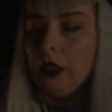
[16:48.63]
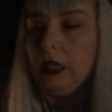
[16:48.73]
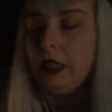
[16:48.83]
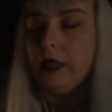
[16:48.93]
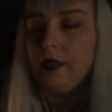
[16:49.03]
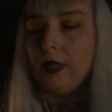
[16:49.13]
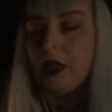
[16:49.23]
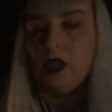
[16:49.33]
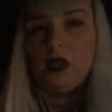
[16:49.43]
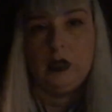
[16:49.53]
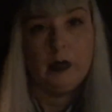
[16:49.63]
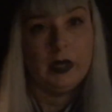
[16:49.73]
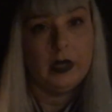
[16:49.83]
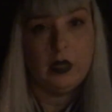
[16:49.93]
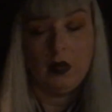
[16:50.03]
he is actually
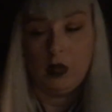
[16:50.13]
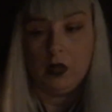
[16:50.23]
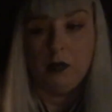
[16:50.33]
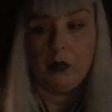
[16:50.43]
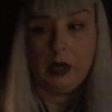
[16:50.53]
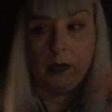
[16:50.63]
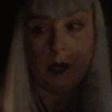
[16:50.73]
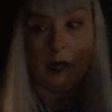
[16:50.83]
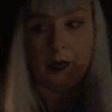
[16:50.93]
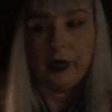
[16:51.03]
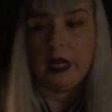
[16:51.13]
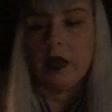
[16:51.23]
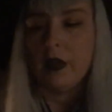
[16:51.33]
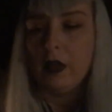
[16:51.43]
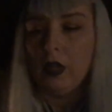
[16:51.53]
buried on my
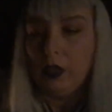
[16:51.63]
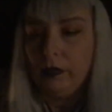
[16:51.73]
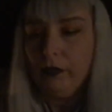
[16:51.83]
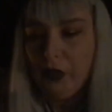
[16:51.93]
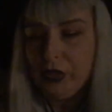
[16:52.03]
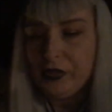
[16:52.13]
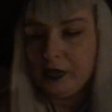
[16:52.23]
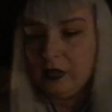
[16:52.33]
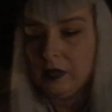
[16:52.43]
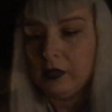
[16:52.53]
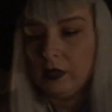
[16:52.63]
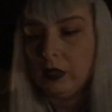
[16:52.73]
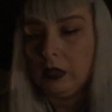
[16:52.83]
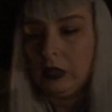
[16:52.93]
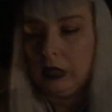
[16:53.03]
property
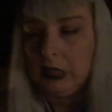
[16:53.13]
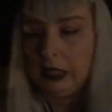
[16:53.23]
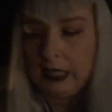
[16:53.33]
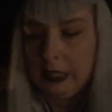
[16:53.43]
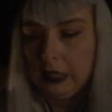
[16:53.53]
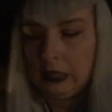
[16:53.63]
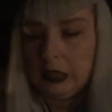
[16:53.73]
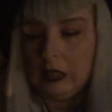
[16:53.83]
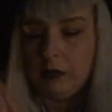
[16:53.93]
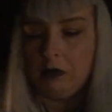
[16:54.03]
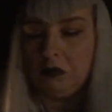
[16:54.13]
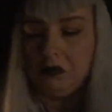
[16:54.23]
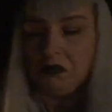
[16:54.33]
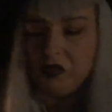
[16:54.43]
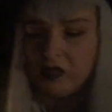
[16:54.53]
versus letting
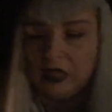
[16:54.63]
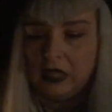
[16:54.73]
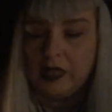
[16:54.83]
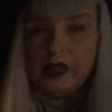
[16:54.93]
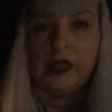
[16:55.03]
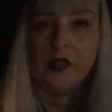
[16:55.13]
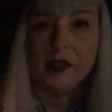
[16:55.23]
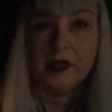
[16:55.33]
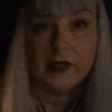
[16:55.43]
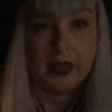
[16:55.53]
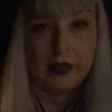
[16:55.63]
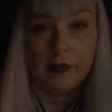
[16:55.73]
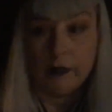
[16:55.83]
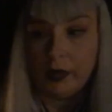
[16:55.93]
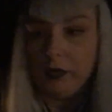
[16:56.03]
him sit out there on the side of
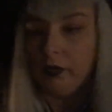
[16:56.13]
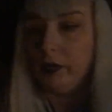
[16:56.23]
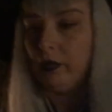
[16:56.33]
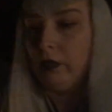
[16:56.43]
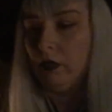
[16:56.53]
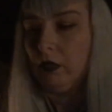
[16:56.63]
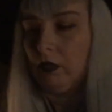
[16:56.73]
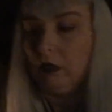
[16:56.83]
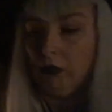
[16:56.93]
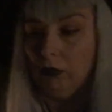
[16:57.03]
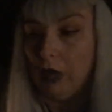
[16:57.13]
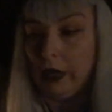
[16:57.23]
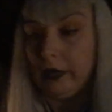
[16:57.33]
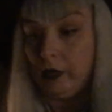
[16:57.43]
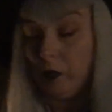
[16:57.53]
the road
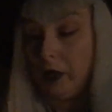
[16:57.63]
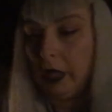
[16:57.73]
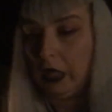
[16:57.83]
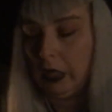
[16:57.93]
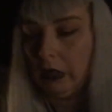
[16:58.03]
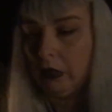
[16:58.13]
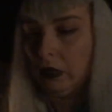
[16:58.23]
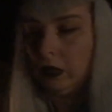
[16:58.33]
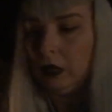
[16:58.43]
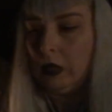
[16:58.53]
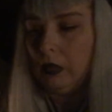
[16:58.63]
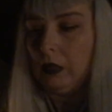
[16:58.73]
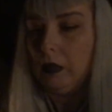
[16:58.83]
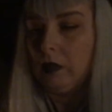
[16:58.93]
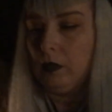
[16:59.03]
rotting away.
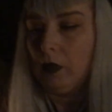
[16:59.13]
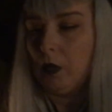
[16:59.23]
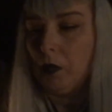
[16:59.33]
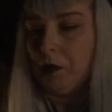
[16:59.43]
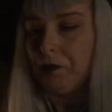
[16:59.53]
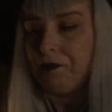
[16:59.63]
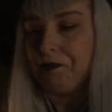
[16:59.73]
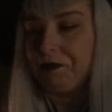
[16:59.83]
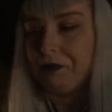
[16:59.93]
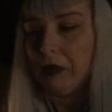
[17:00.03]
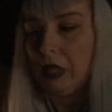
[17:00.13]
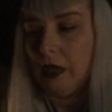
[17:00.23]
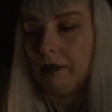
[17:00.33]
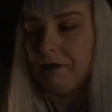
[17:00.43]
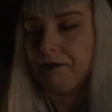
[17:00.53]
So
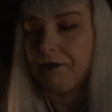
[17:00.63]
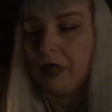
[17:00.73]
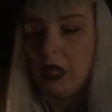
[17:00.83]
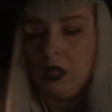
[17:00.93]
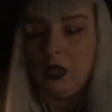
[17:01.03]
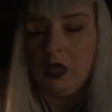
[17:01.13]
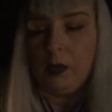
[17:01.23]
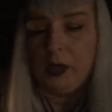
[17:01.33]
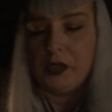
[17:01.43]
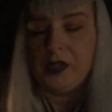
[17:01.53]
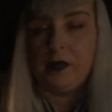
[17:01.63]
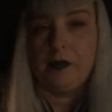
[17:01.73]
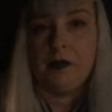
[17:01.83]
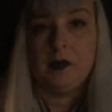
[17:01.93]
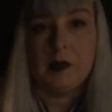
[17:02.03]
yeah, I burned
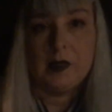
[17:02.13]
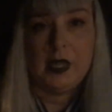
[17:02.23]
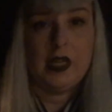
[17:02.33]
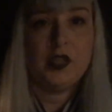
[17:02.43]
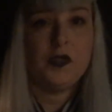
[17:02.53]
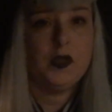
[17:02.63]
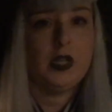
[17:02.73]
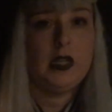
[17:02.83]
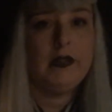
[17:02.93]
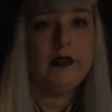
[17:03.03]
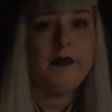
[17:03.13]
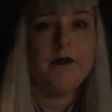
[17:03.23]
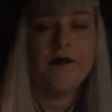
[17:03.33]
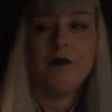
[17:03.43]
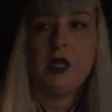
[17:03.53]
some sage for him,